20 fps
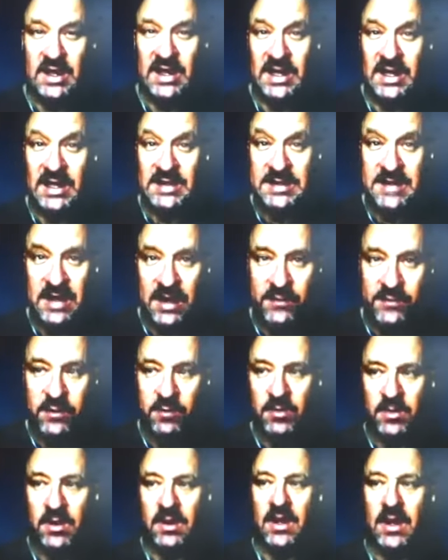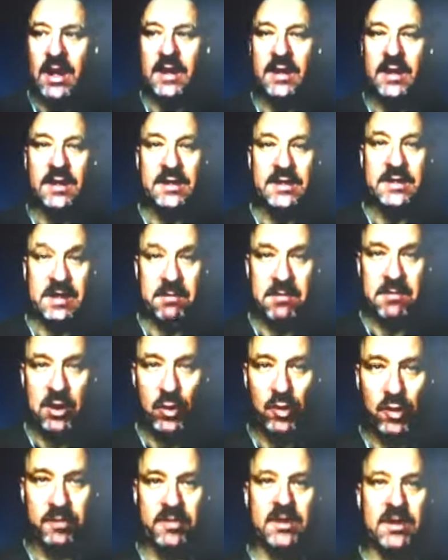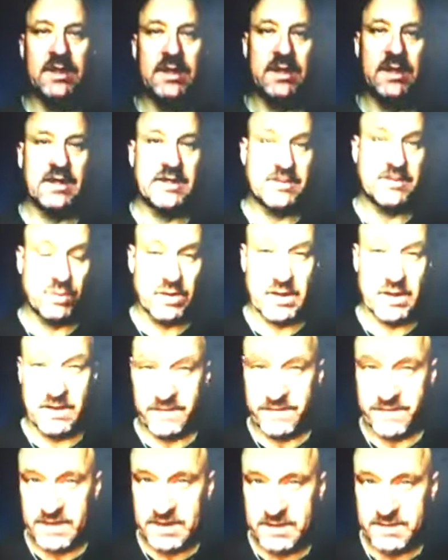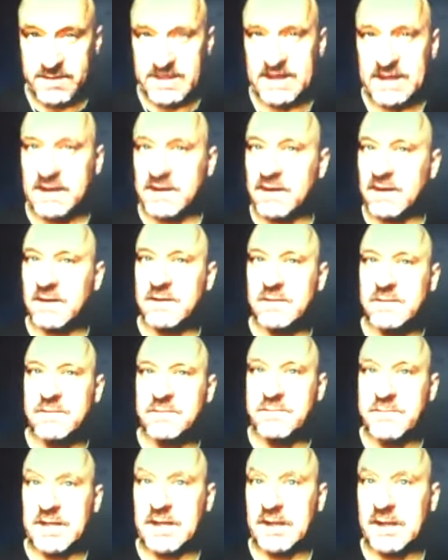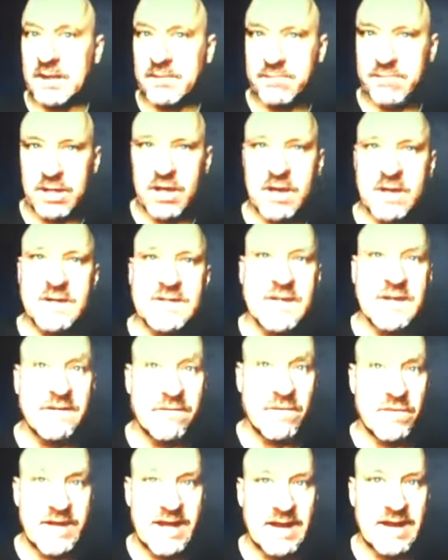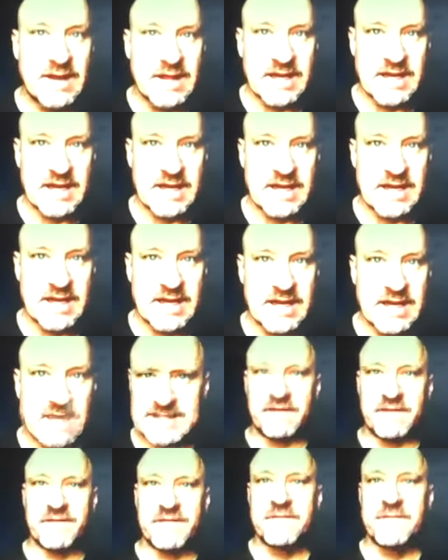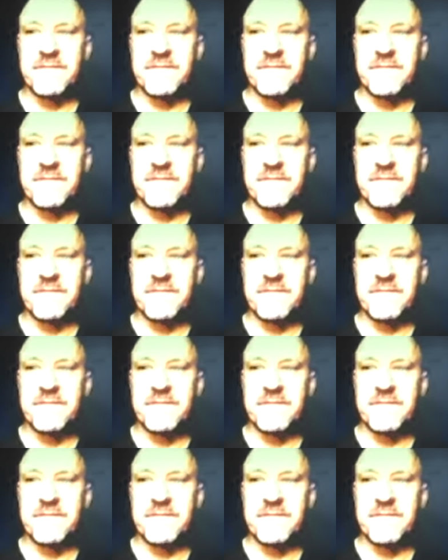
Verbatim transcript: it is inevitable, and it is immutable, and it is one of the fundamental building blocks of reality itself.